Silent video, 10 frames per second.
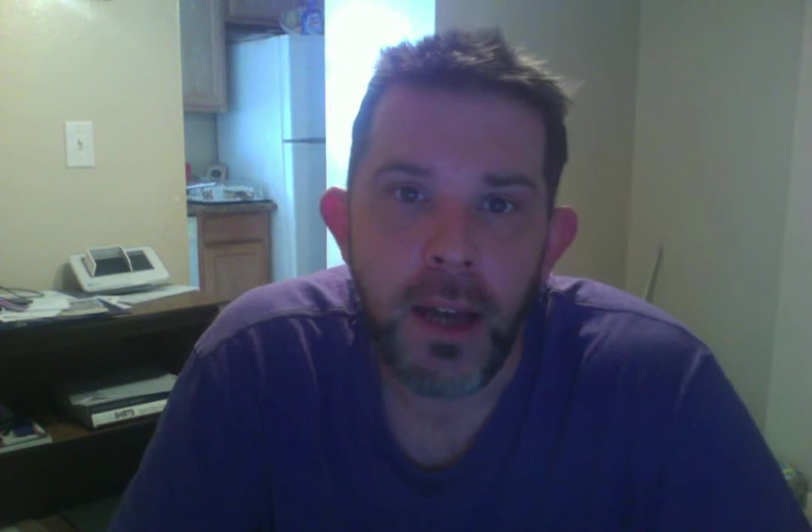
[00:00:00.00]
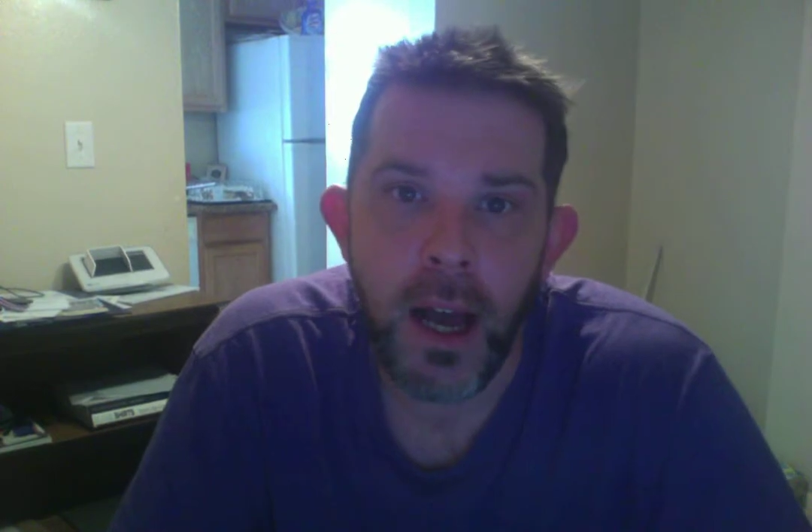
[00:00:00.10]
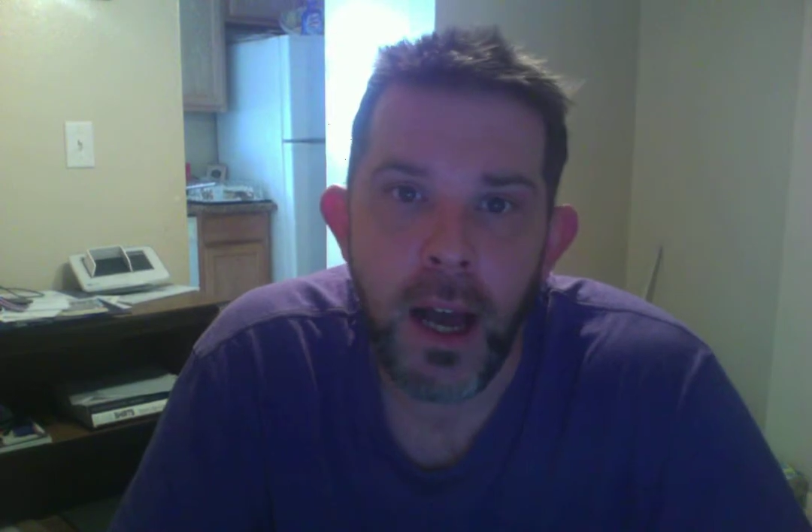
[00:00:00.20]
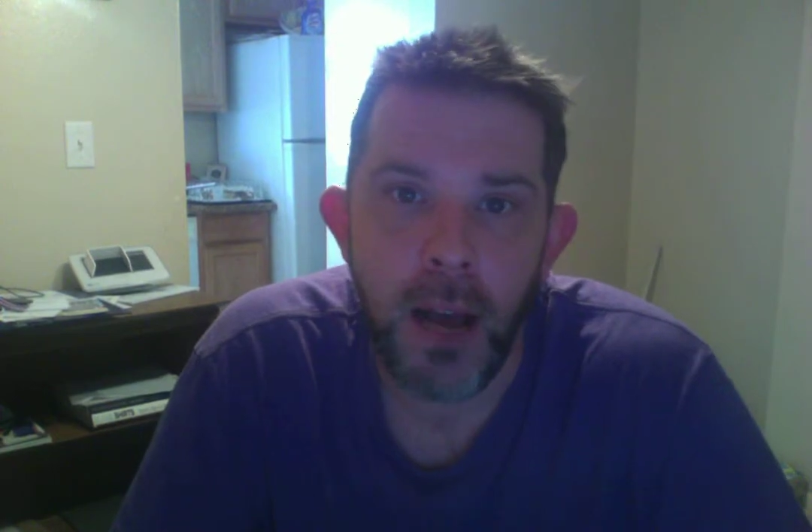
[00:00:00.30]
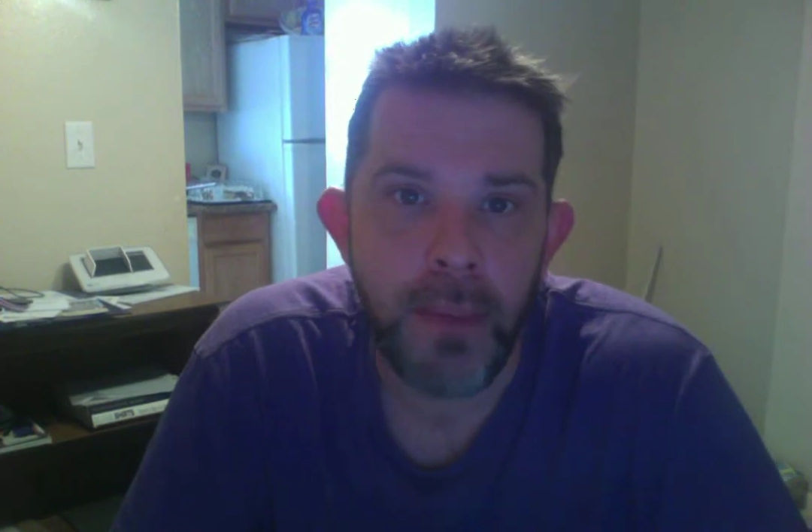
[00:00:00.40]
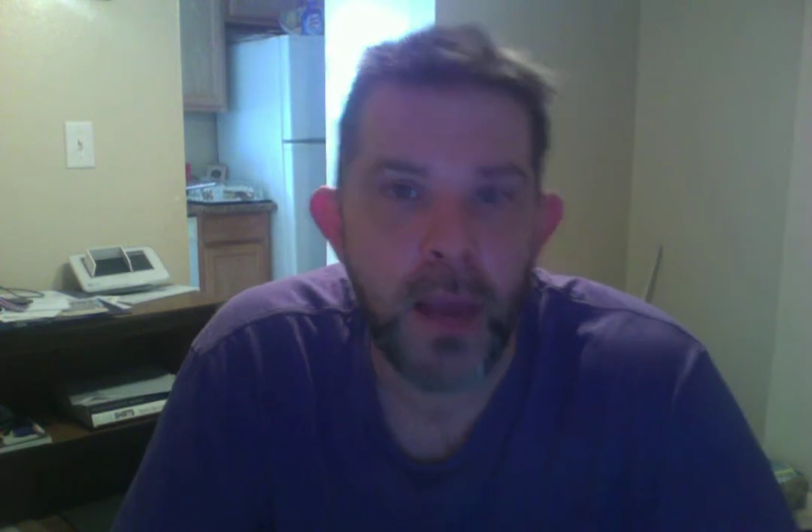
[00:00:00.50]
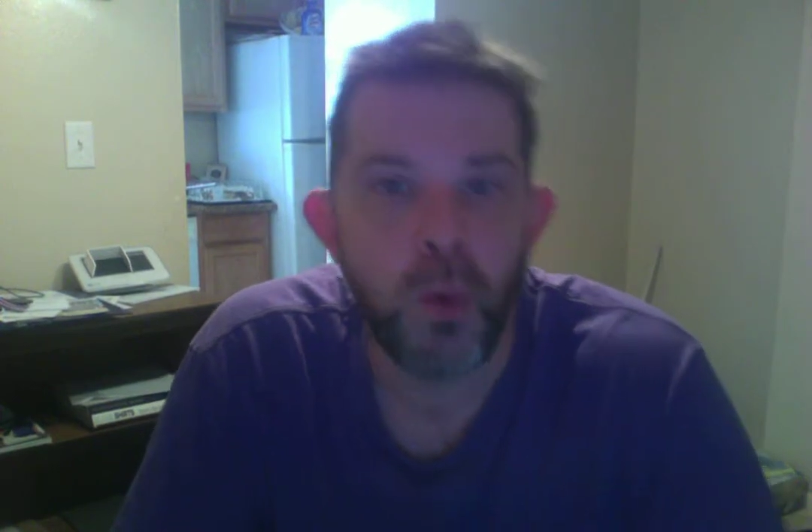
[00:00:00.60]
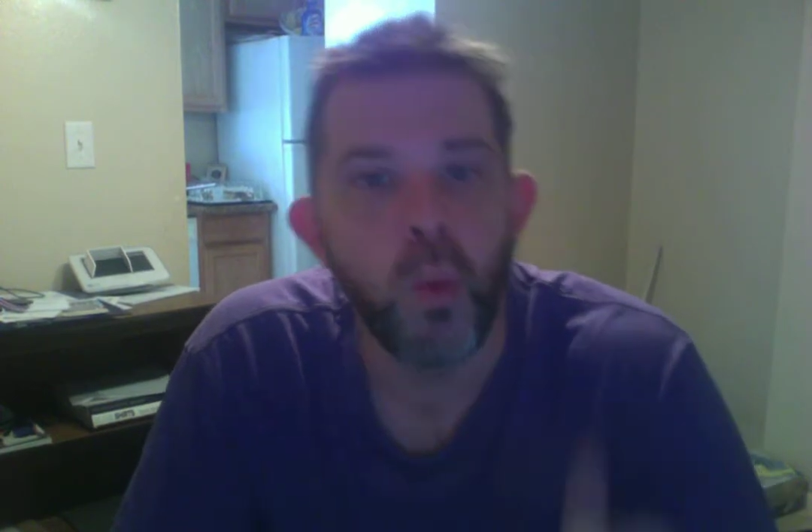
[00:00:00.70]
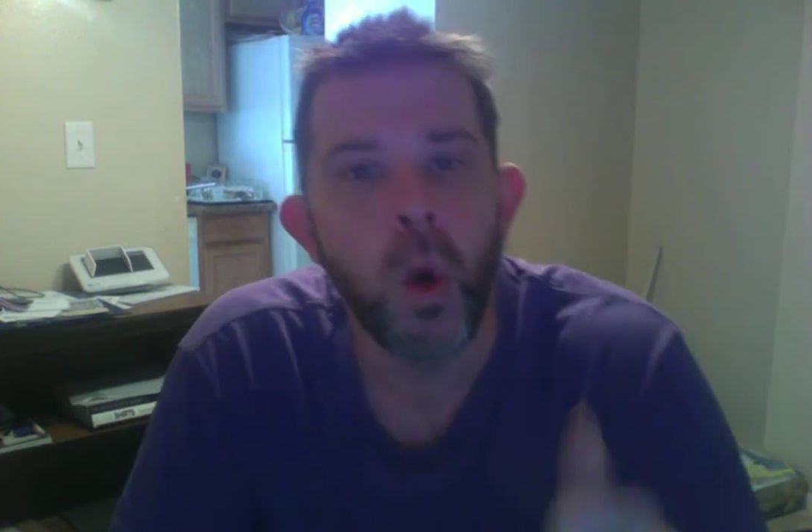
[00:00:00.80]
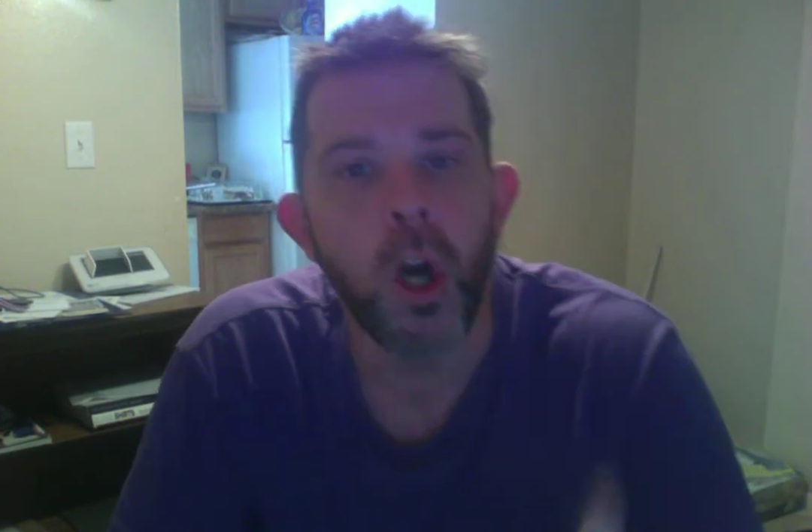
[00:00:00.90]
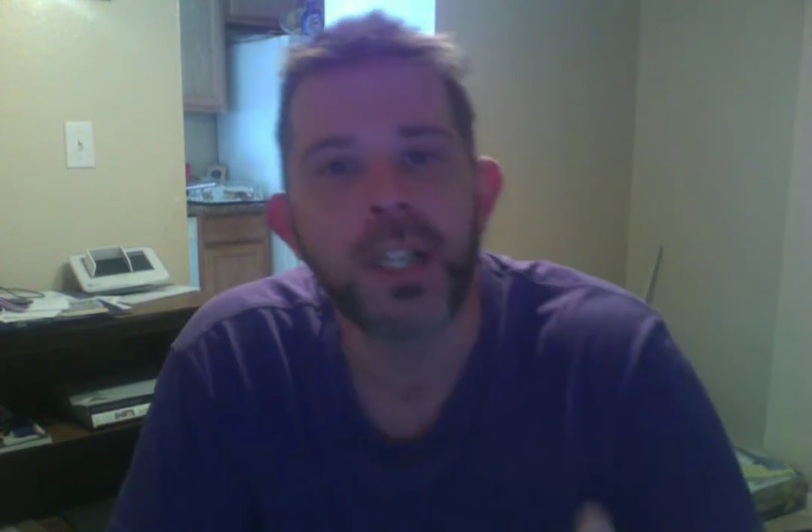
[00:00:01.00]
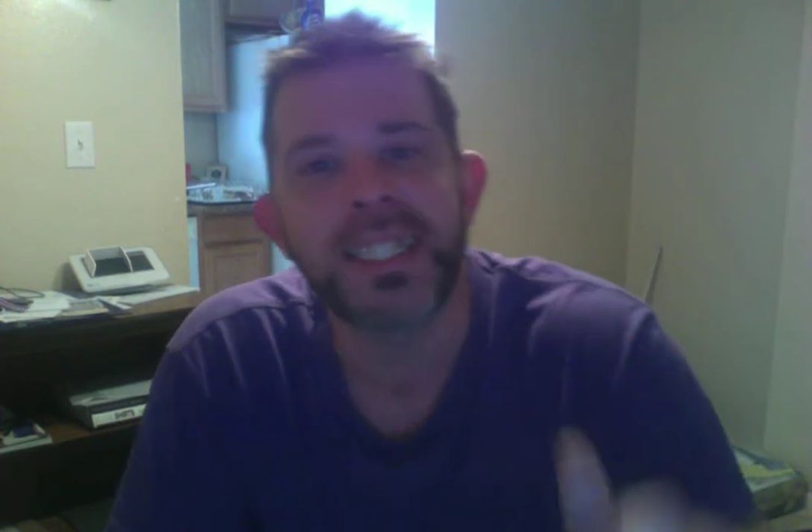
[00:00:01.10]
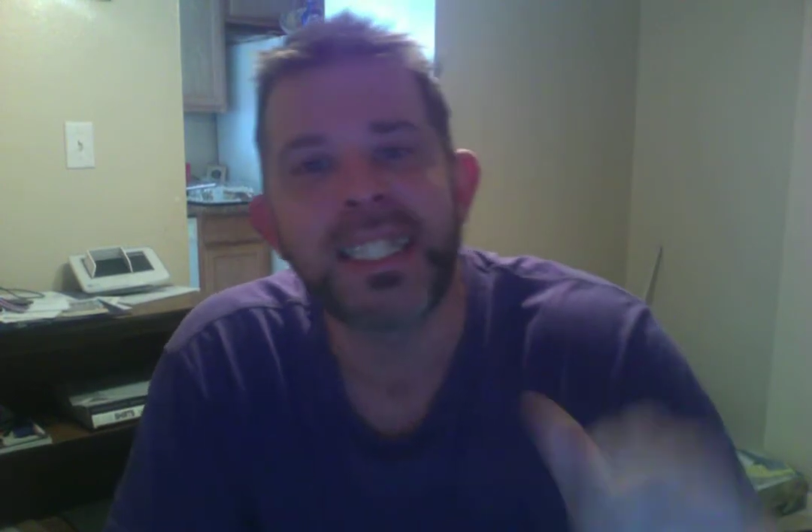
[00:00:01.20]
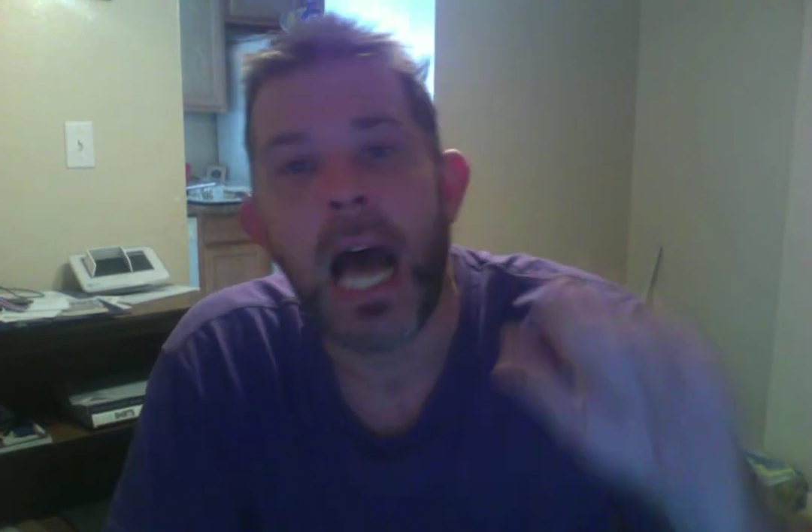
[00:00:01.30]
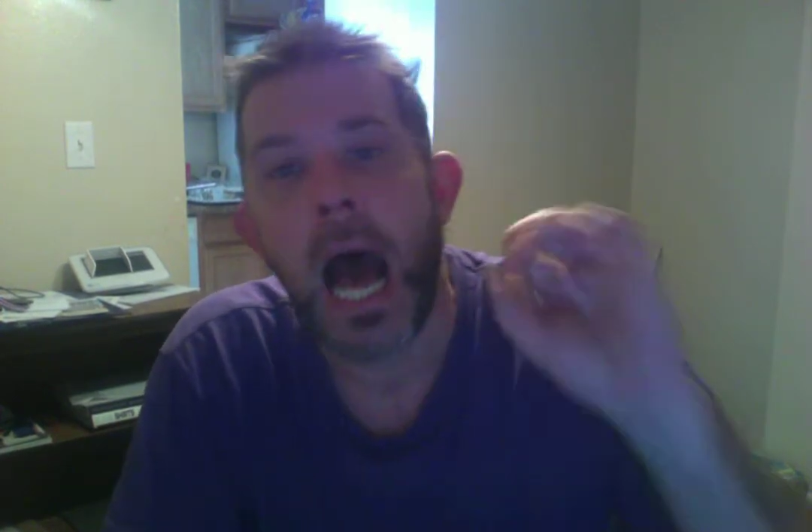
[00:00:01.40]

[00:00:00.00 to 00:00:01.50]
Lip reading: It works